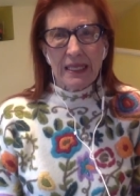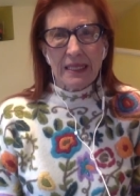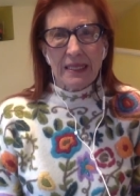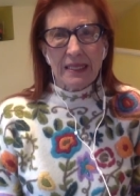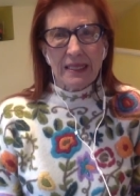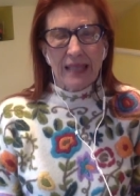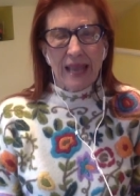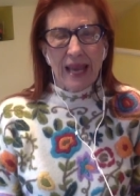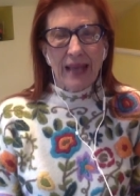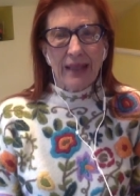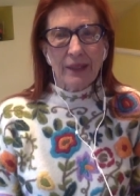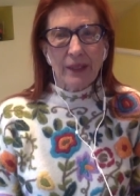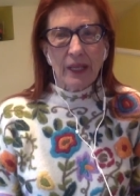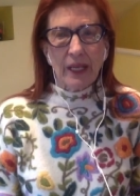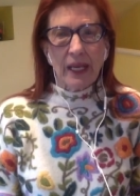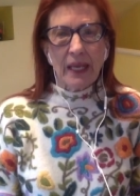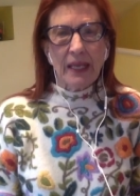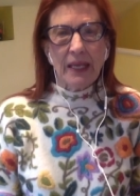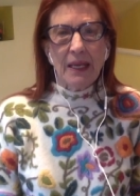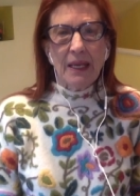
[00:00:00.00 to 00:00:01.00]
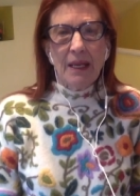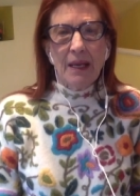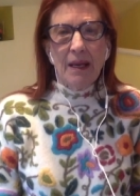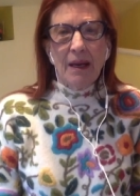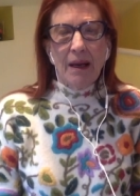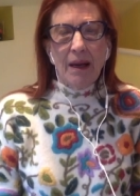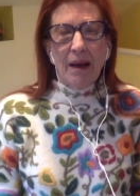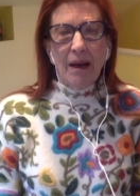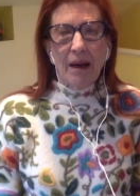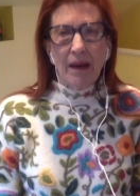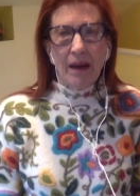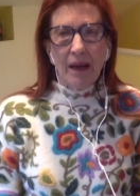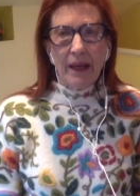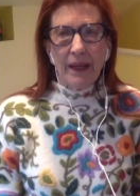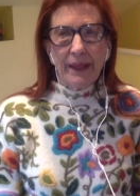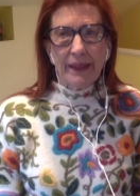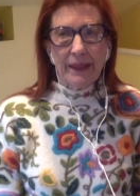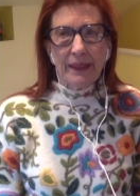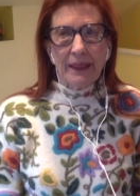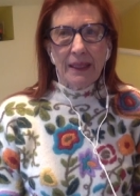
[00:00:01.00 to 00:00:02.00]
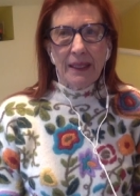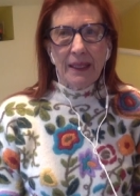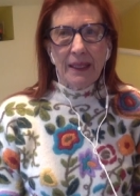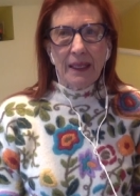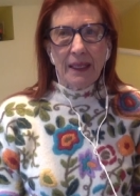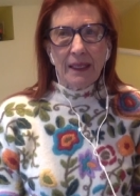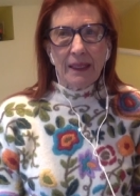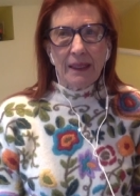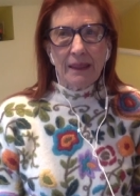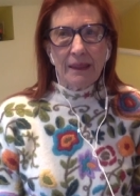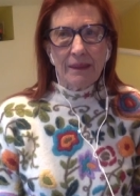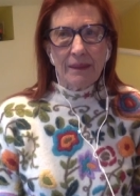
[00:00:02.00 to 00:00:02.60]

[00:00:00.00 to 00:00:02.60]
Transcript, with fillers: this Saturday on uh,